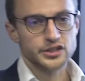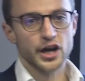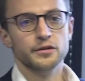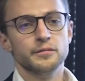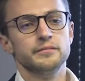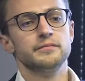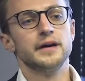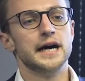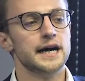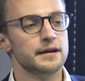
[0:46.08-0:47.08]
So
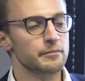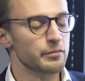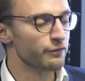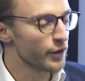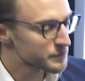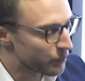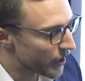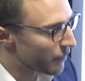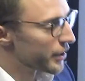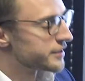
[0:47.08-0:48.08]
the first
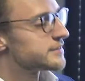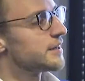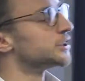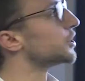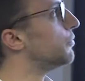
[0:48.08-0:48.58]
point I wanted to touch